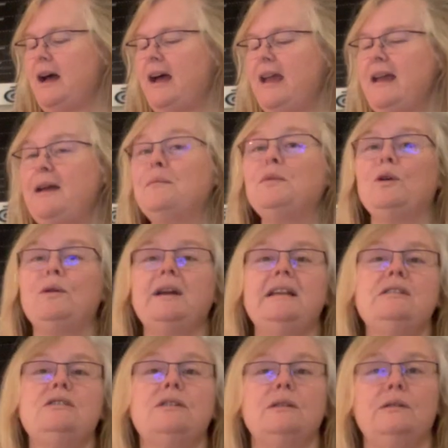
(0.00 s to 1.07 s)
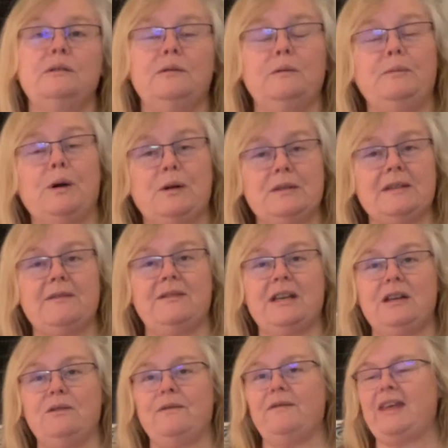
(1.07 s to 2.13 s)
I am going to post the
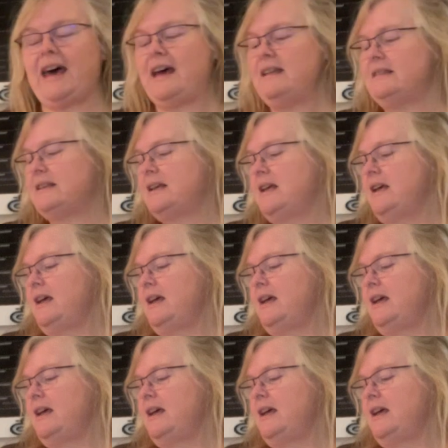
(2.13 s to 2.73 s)
video of that,